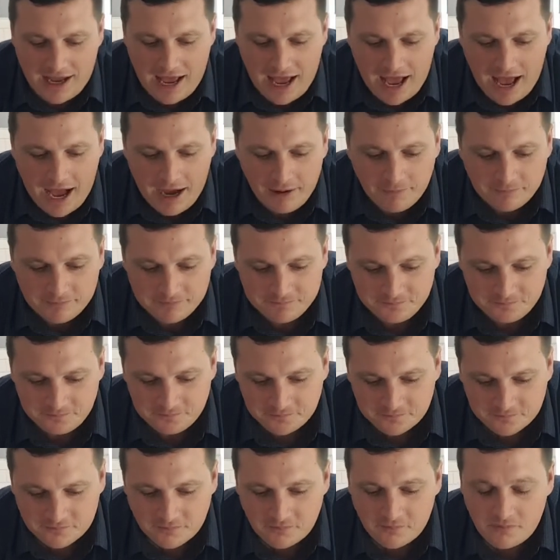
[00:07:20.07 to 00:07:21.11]

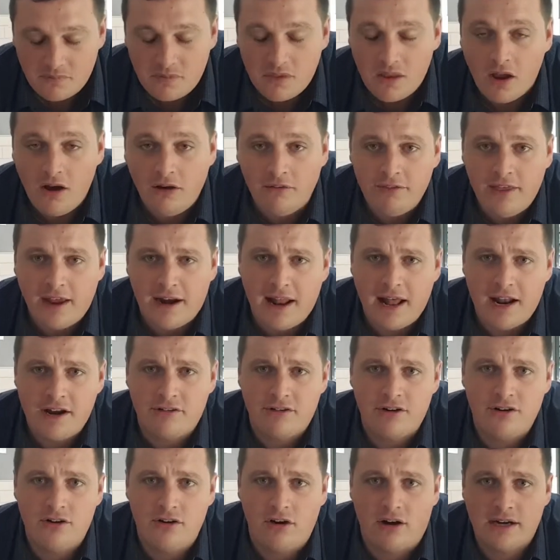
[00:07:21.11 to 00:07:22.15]
Of that
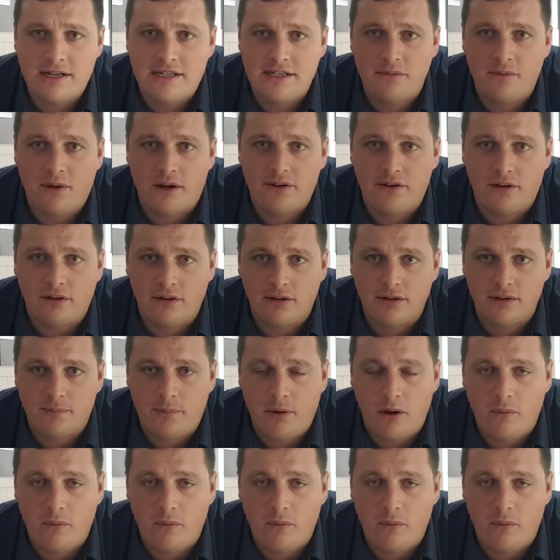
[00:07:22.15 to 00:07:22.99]
$191